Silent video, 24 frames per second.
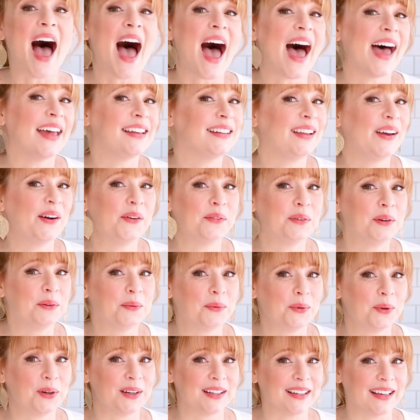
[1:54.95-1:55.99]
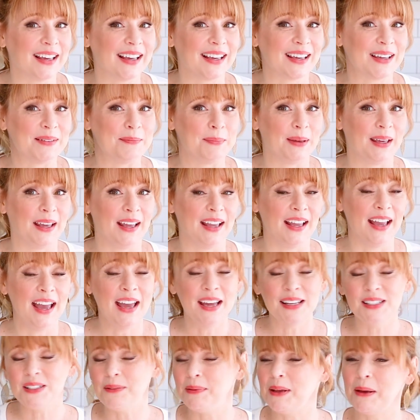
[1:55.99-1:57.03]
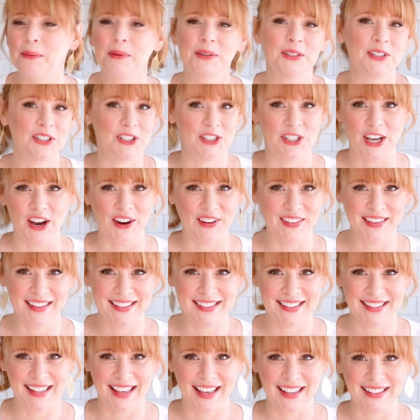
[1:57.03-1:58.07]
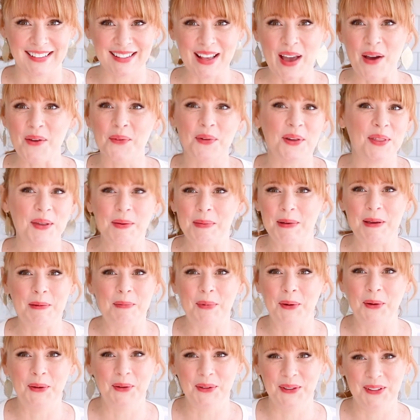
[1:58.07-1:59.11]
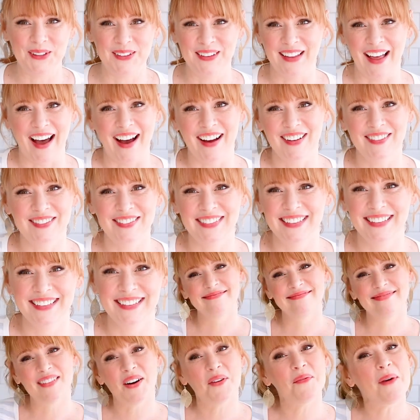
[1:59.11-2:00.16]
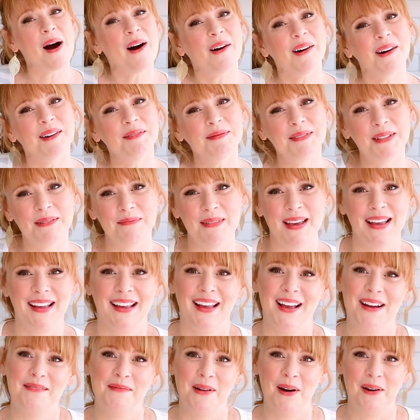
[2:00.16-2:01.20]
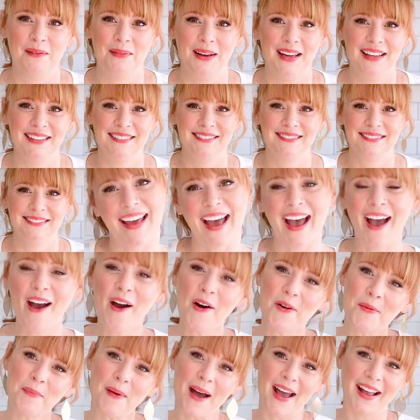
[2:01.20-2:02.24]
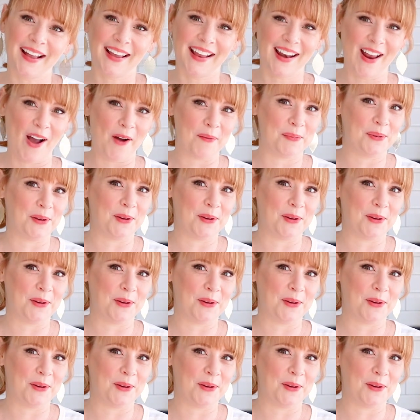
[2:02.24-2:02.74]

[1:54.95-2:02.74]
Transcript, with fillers: and how rewarding it can be to be able to share these things with the people who you love. Welcome to Baking a Moment. I hope I can help